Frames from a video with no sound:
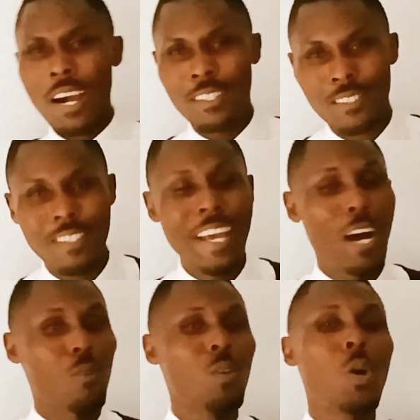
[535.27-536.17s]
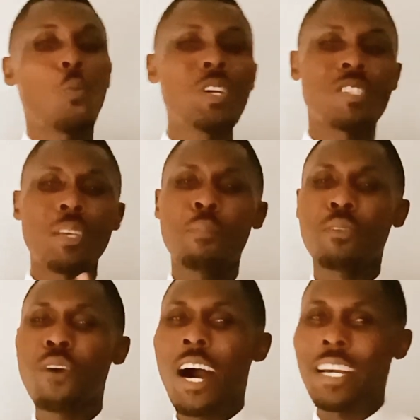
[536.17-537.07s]
Alright, now we
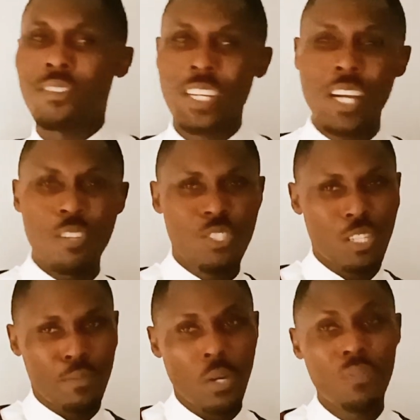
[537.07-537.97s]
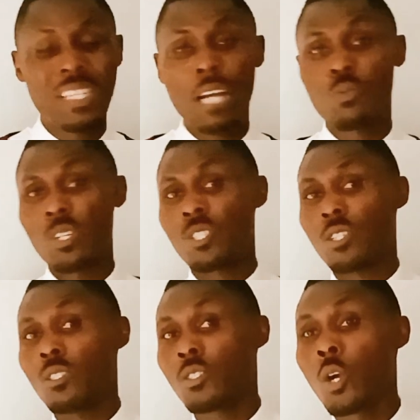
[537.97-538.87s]
simplify the concept of tag
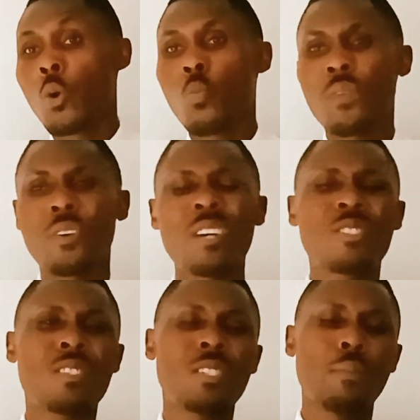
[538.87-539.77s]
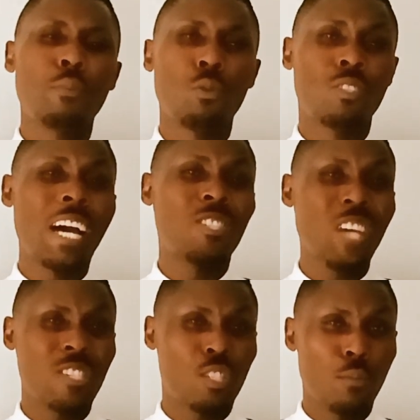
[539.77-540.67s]
questions with a simple
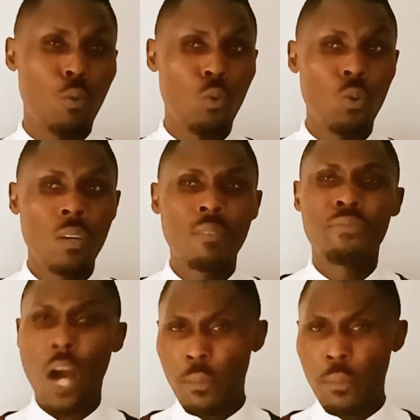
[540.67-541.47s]
digestible